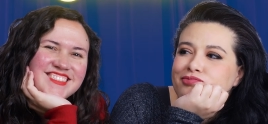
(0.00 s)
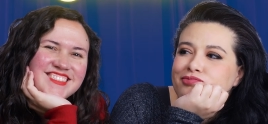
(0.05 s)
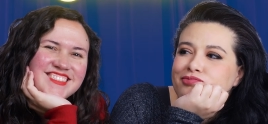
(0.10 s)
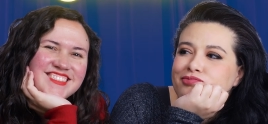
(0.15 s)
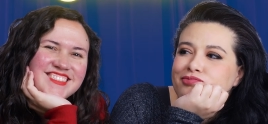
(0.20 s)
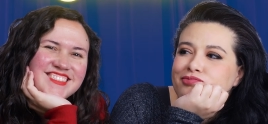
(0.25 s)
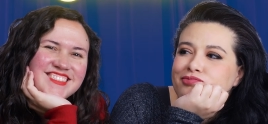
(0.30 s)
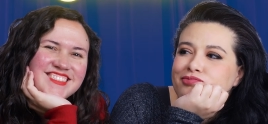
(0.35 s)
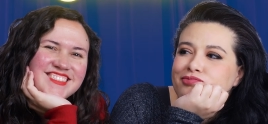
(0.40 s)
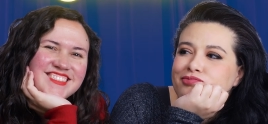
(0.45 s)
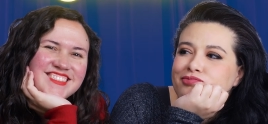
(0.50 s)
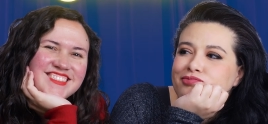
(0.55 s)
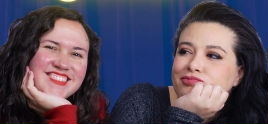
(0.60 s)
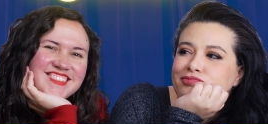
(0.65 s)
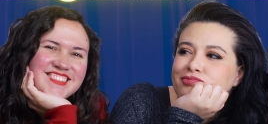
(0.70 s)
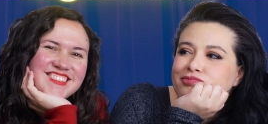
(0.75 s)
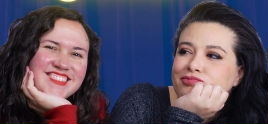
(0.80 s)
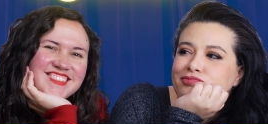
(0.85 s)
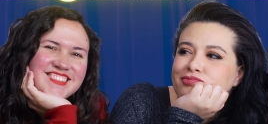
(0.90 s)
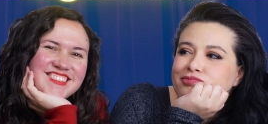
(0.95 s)

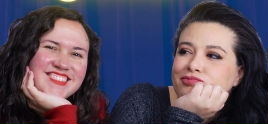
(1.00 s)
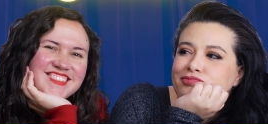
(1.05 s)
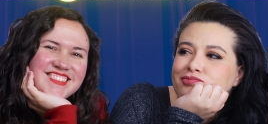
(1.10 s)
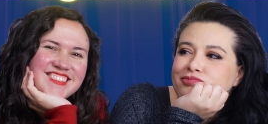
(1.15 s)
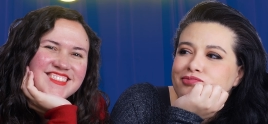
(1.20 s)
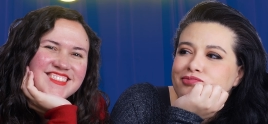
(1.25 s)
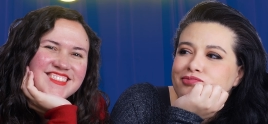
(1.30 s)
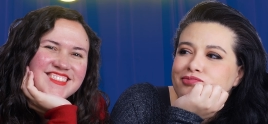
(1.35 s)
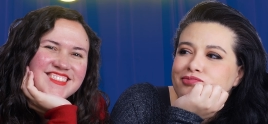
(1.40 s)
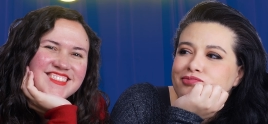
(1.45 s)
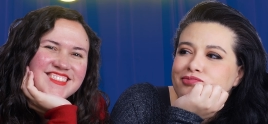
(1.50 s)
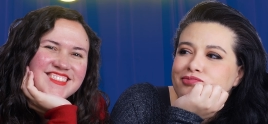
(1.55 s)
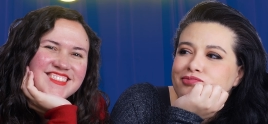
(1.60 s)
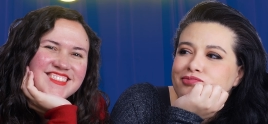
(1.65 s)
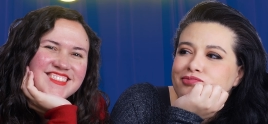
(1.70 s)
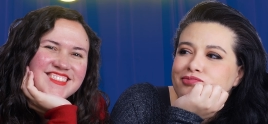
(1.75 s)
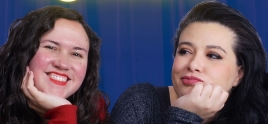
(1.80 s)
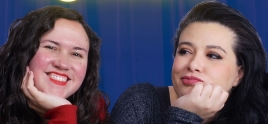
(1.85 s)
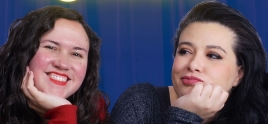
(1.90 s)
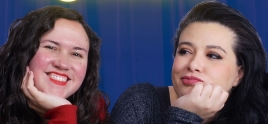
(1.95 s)

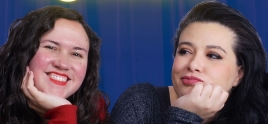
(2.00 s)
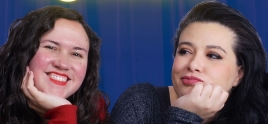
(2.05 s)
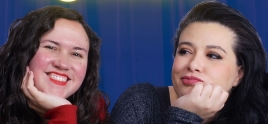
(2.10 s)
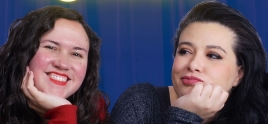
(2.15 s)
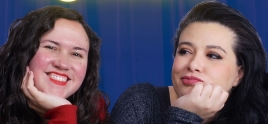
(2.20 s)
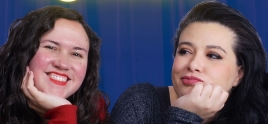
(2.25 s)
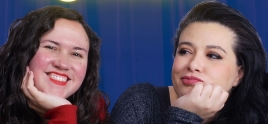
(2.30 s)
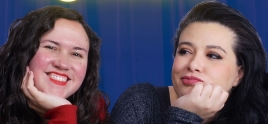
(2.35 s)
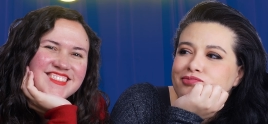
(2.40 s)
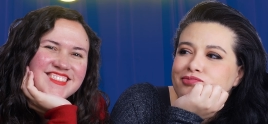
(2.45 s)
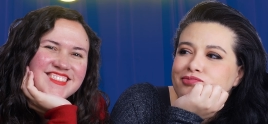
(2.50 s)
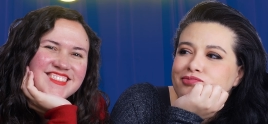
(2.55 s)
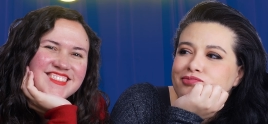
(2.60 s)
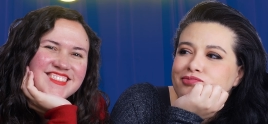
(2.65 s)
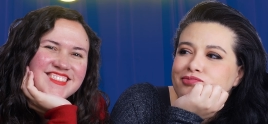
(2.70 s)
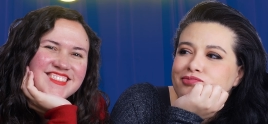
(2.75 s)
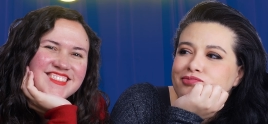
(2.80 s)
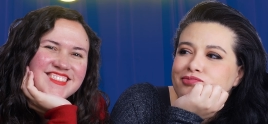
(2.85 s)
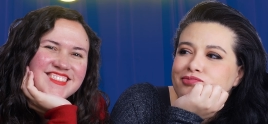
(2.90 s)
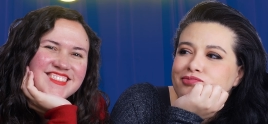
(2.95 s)

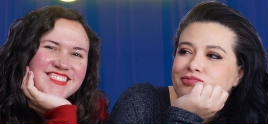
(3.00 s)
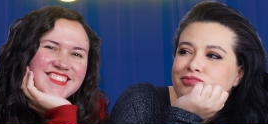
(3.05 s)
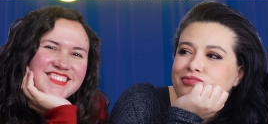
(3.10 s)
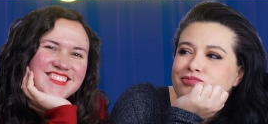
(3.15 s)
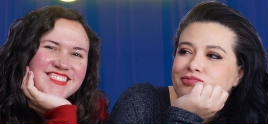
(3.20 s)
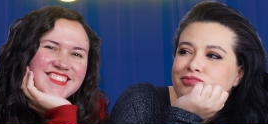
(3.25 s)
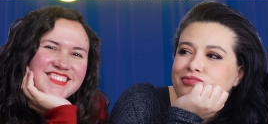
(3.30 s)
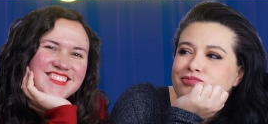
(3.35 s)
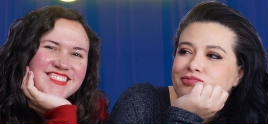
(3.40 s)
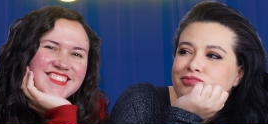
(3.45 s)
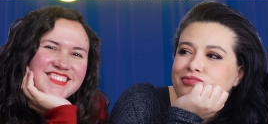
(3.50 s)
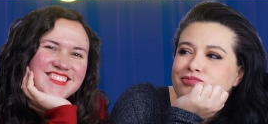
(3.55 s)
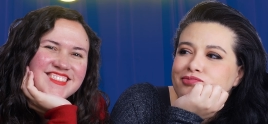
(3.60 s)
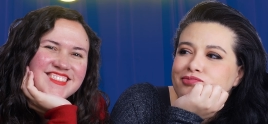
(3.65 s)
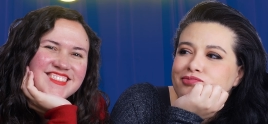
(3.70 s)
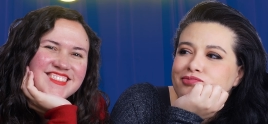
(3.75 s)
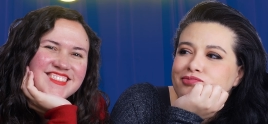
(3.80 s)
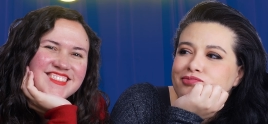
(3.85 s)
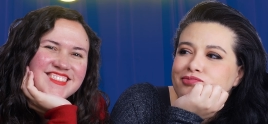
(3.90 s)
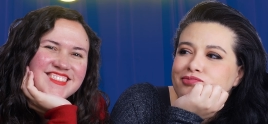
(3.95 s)

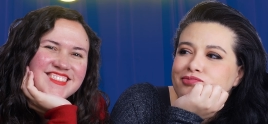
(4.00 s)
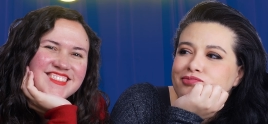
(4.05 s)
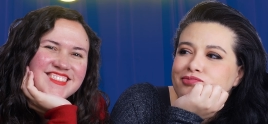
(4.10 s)
(silence)